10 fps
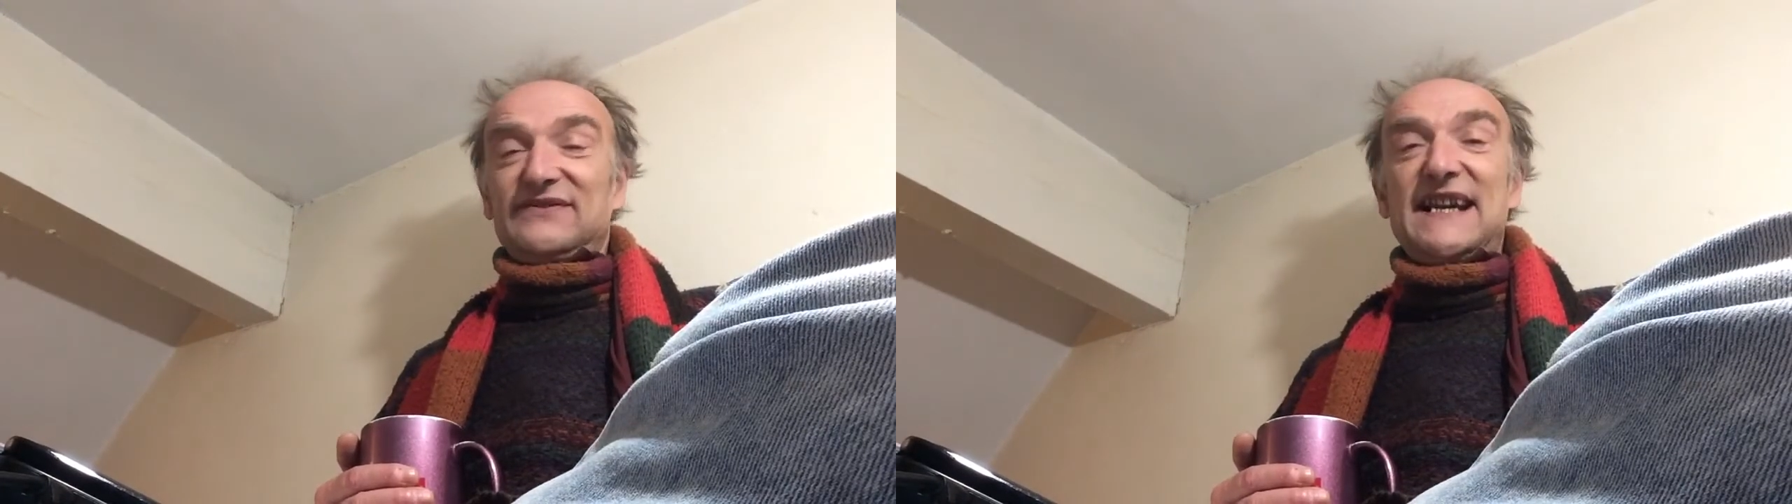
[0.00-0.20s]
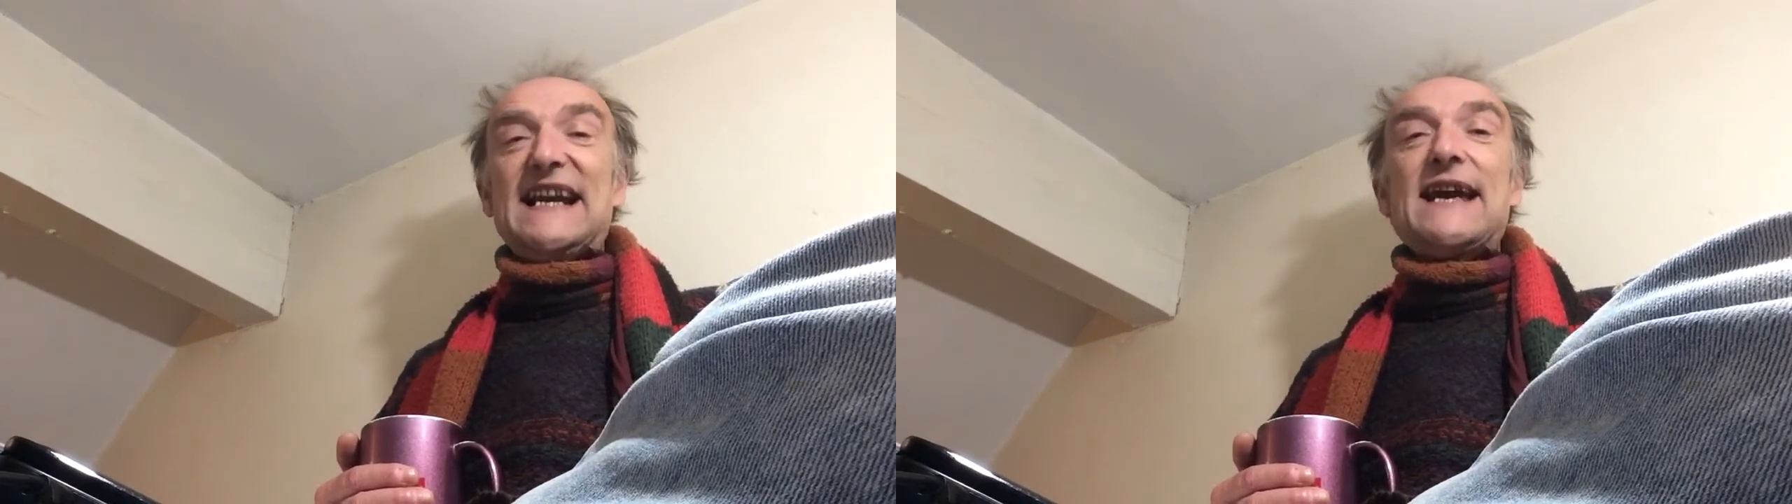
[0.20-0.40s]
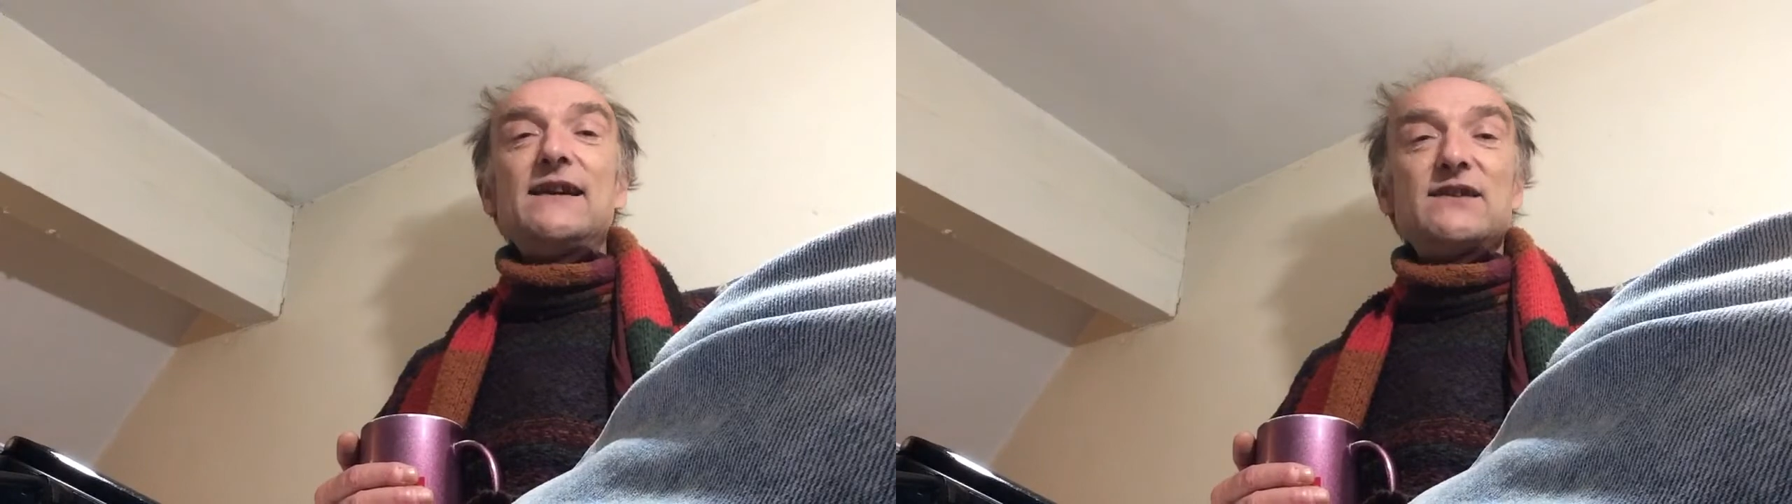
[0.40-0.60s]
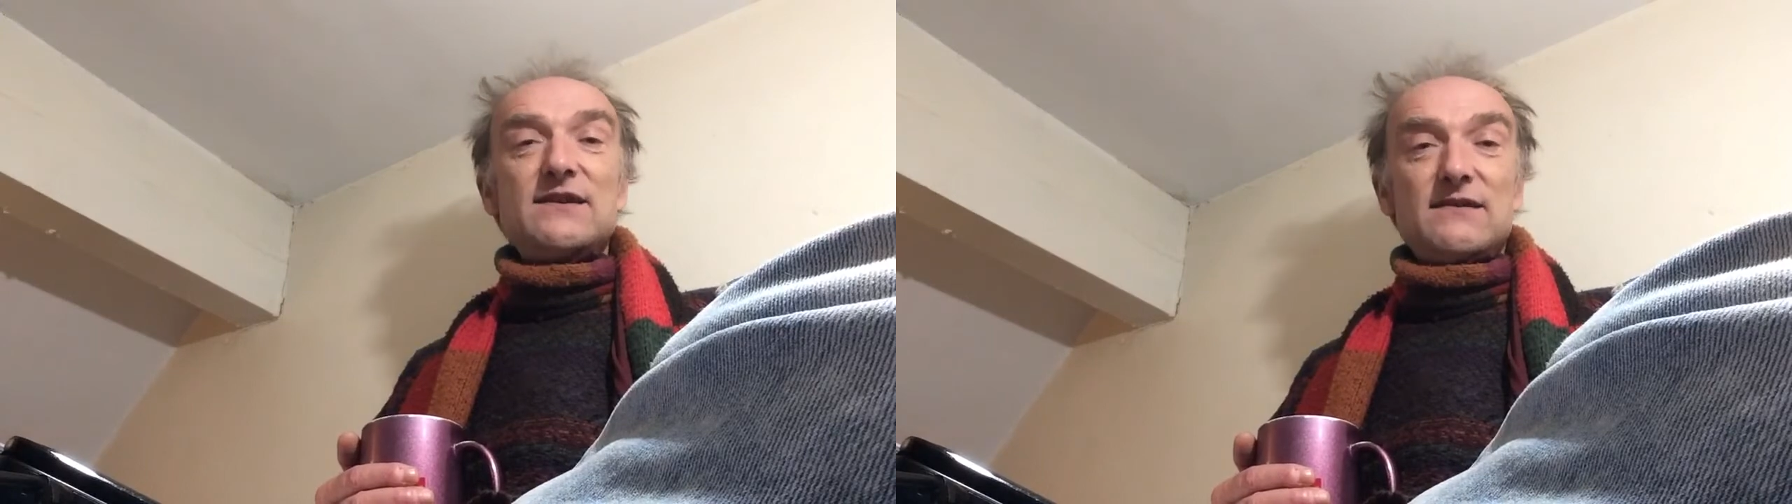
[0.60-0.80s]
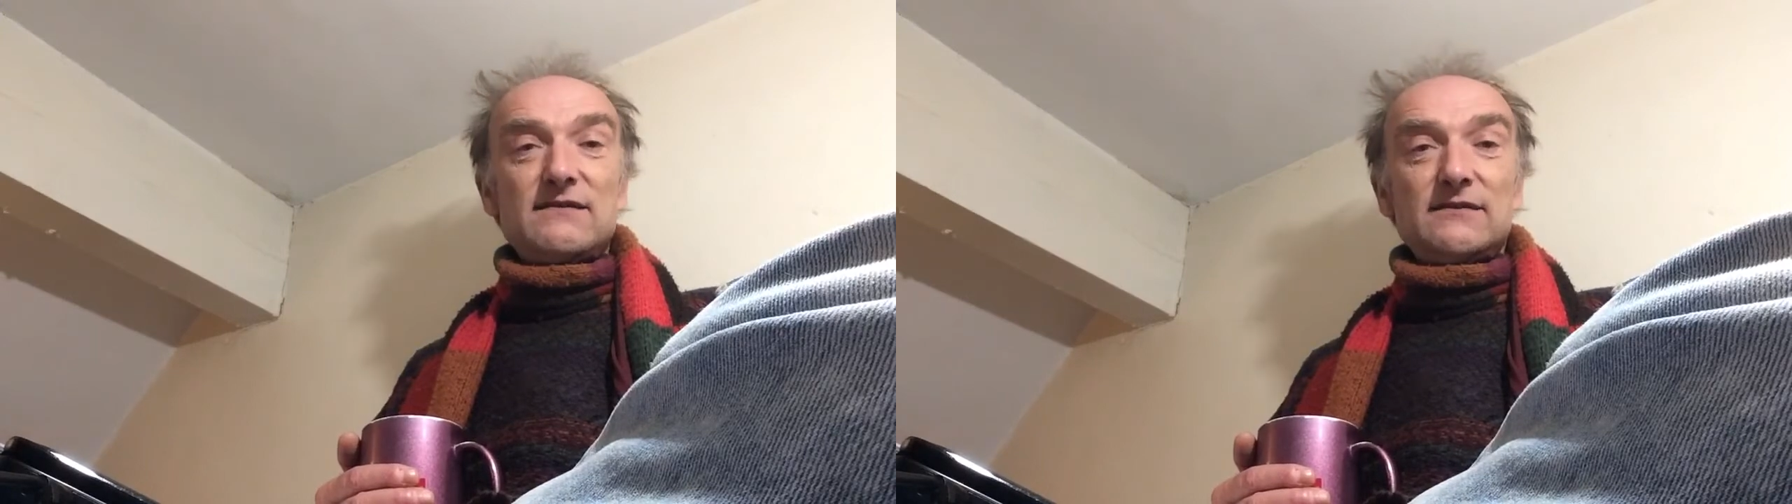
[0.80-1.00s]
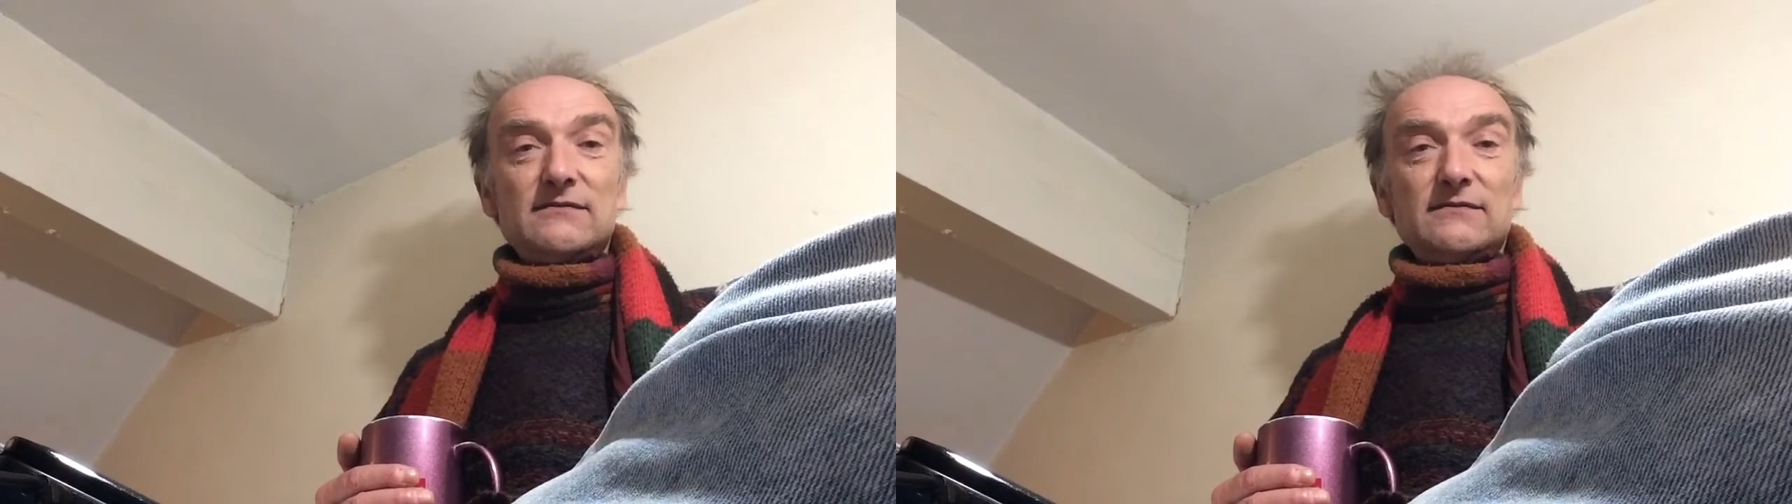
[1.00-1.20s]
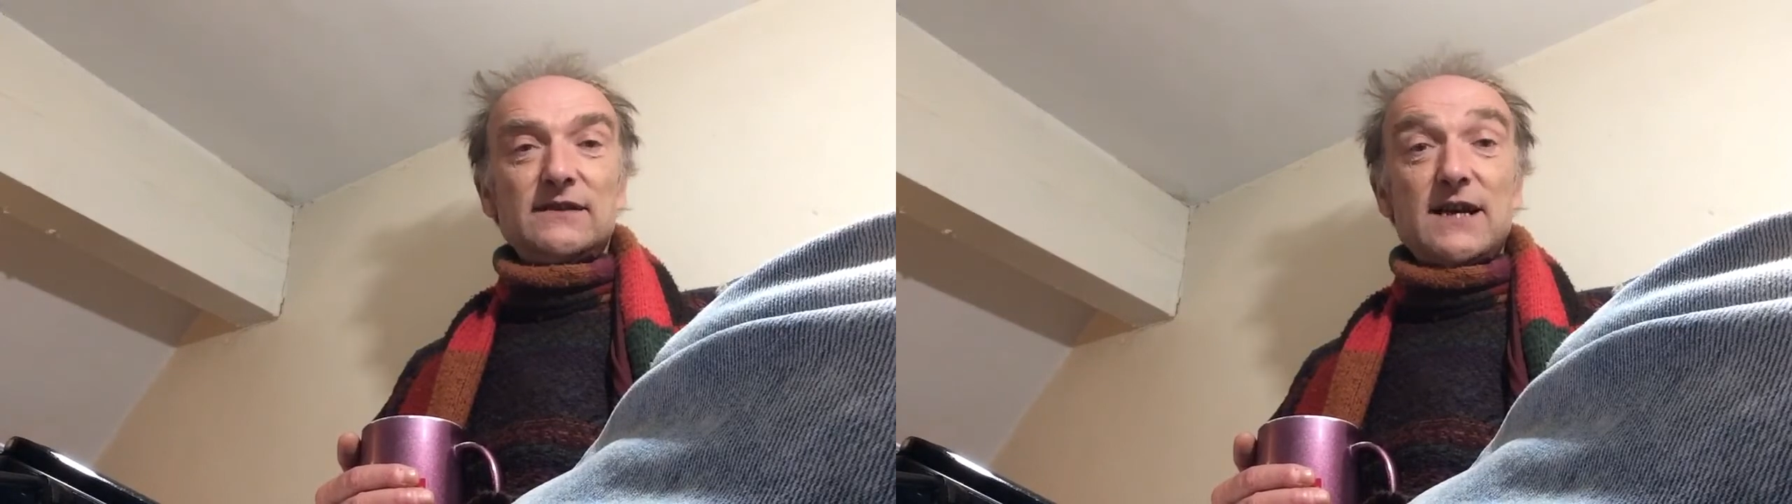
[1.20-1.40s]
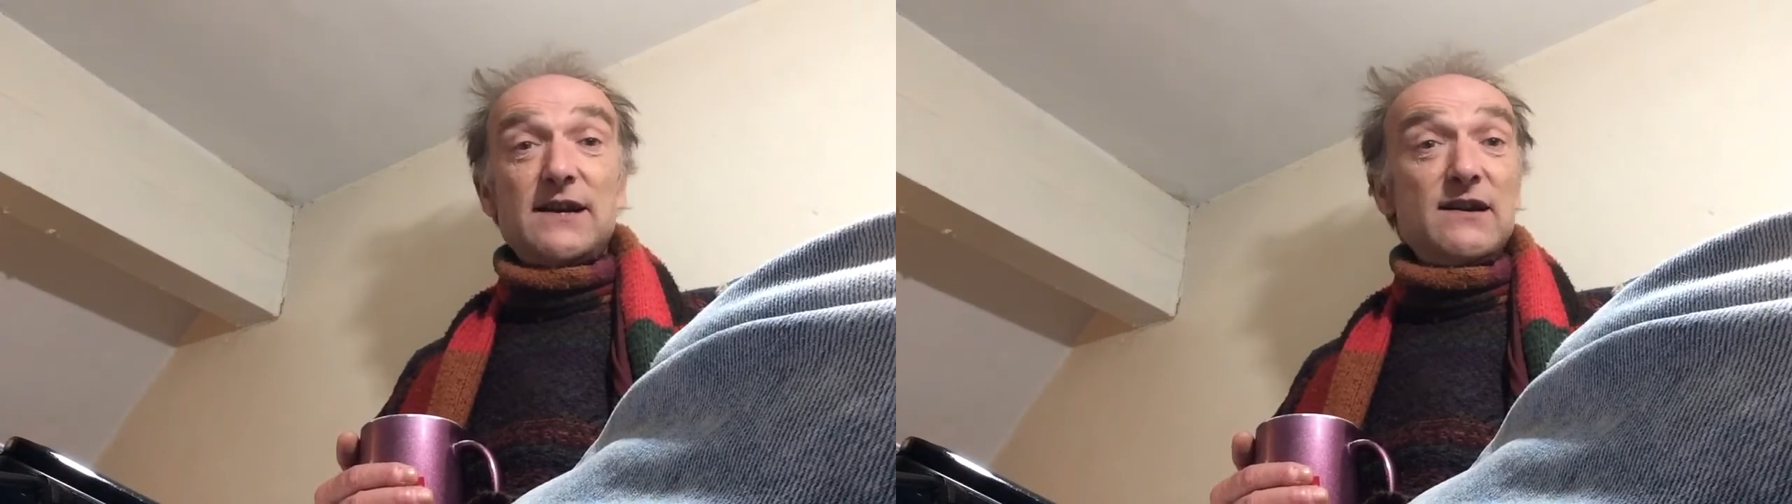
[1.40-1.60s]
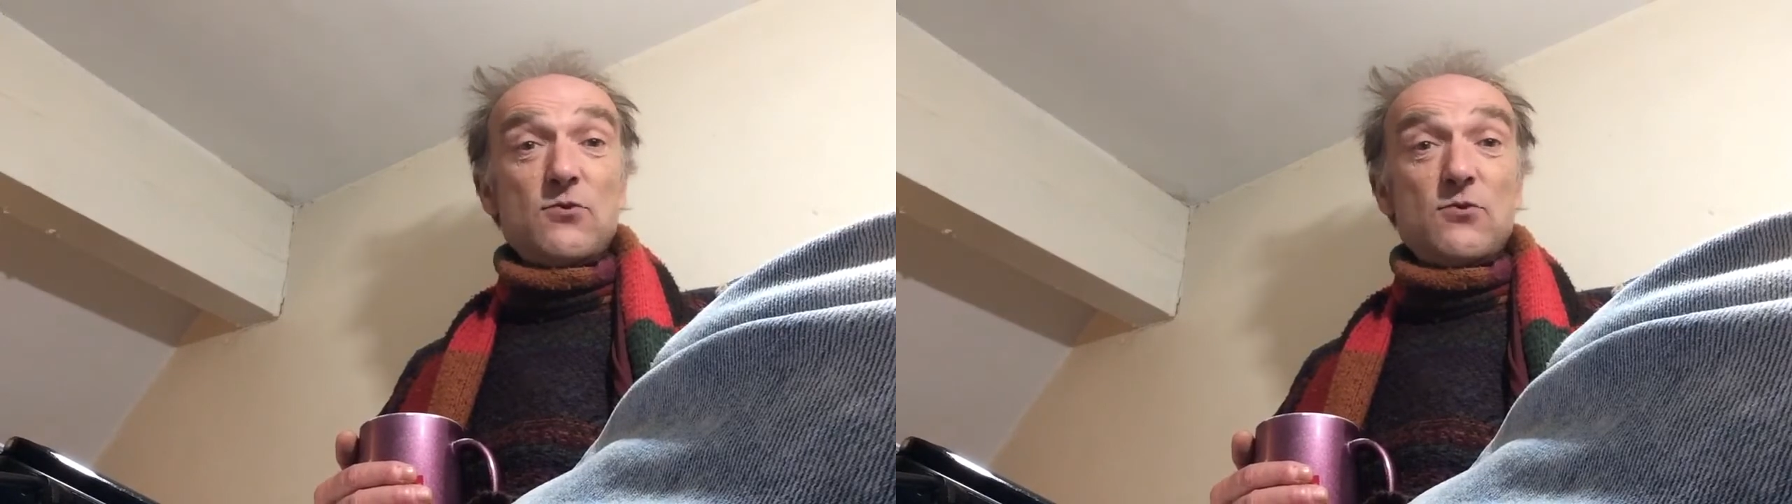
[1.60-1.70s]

in ages and you're